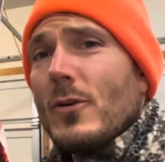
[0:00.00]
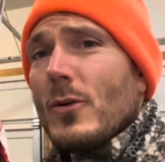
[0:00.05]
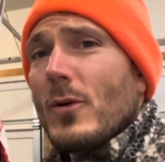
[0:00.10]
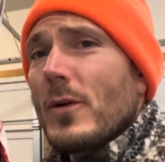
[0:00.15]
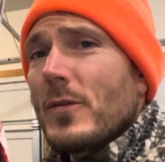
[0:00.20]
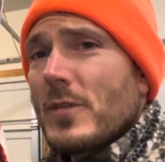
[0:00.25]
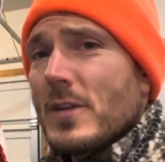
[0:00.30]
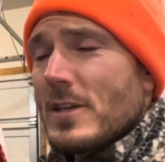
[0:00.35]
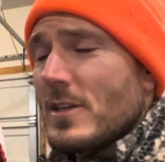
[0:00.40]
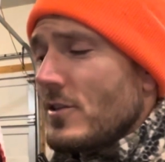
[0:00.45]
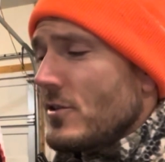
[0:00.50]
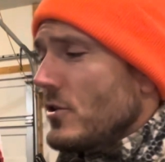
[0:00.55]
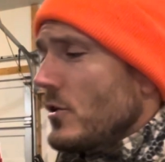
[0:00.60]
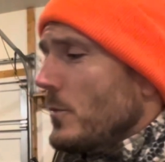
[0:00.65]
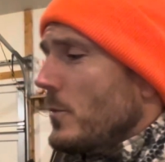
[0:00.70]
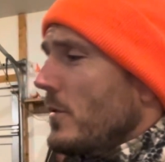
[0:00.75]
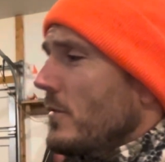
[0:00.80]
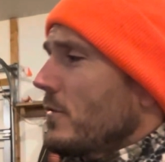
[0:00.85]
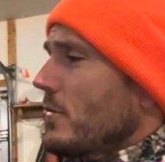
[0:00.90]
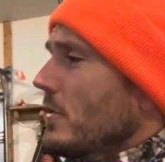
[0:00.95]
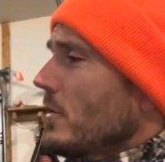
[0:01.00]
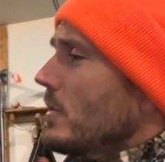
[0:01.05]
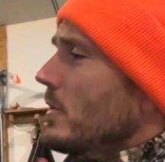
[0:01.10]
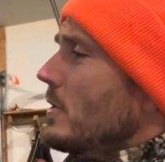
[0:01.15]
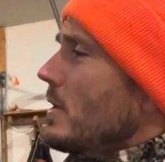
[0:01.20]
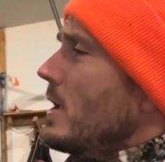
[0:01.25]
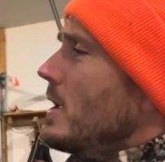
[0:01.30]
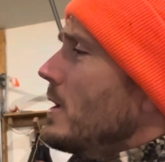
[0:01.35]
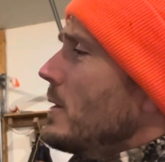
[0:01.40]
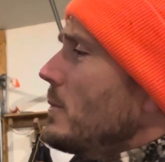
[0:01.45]
know if this is your
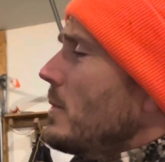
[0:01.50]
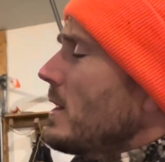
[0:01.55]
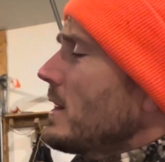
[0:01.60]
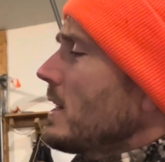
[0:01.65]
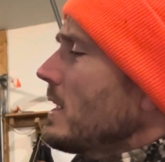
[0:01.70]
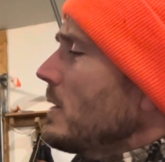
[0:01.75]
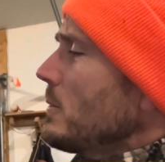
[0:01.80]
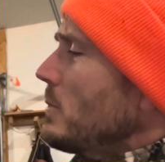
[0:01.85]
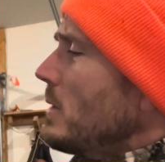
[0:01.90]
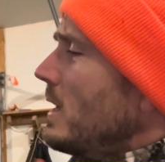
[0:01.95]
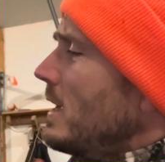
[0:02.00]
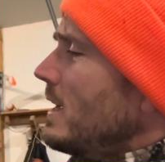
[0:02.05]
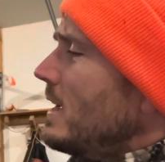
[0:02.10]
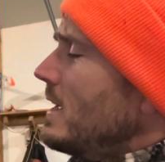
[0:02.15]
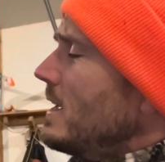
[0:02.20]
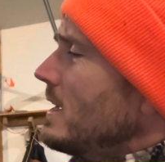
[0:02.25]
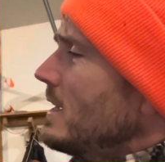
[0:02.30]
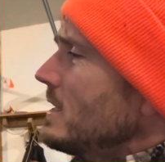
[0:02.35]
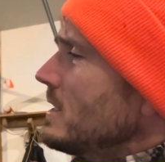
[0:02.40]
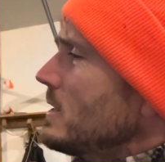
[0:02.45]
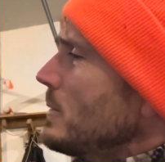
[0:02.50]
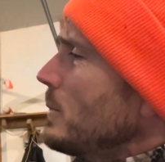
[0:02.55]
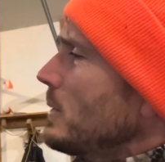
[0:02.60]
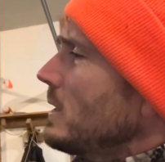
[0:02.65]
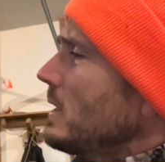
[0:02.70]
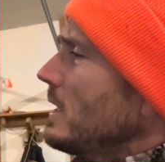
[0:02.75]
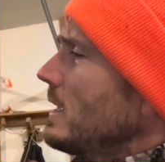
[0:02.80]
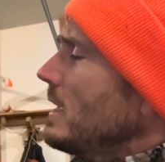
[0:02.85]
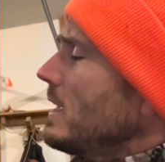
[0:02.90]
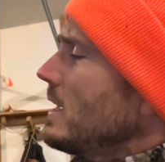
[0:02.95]
preferred method, but
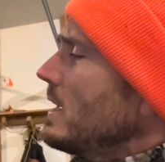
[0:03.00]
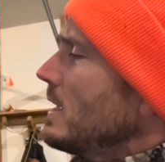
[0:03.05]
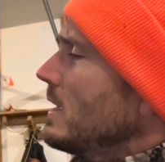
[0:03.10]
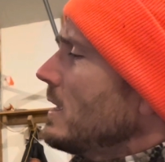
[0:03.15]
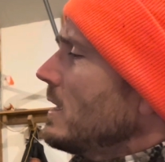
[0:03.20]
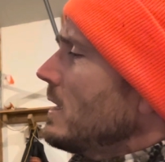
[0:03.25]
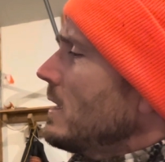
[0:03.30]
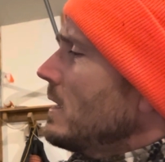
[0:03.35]
typically